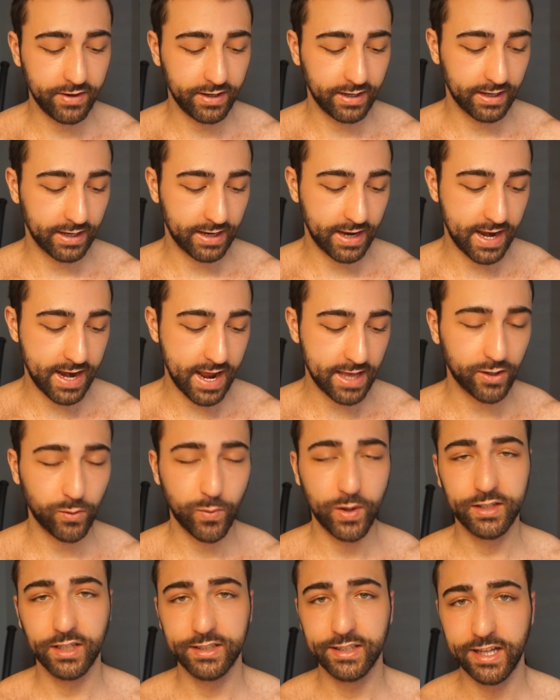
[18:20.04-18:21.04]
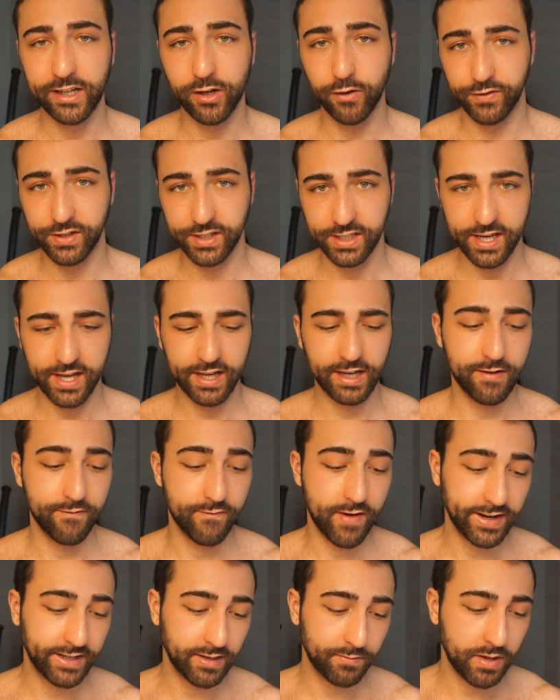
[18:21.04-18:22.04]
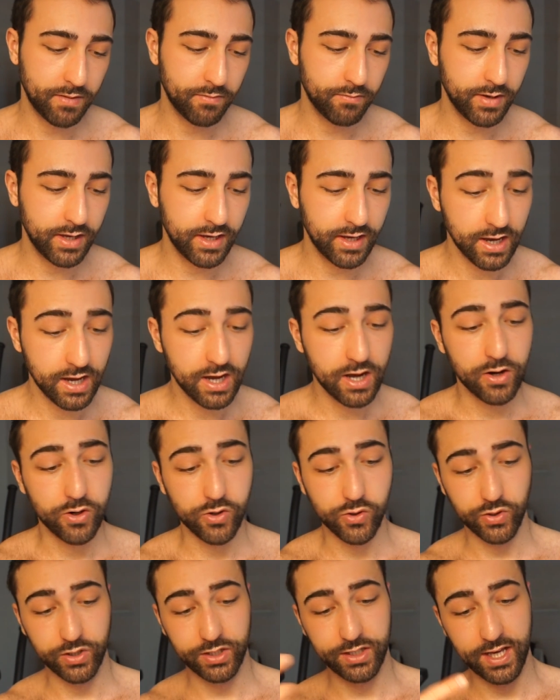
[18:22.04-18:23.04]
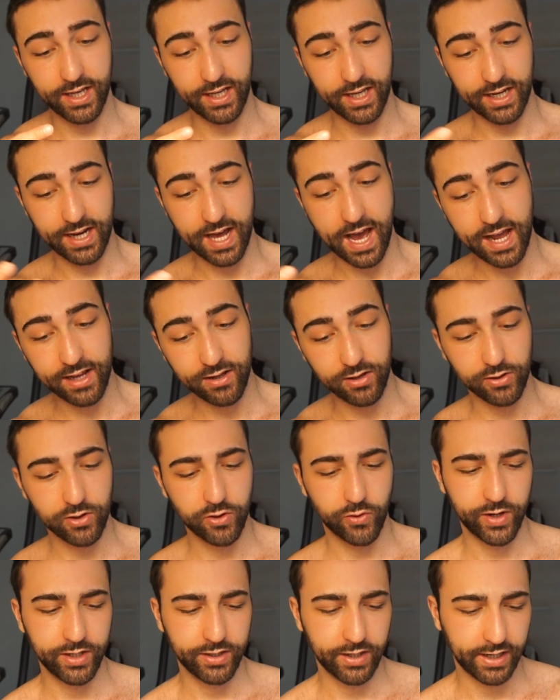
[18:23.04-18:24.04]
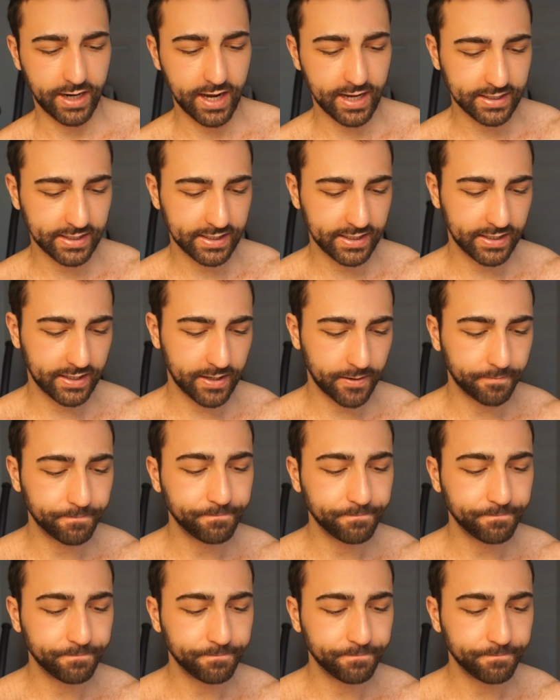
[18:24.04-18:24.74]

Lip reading: an adequate intake of zinc and vitamin B, or taking hydrochloric acid,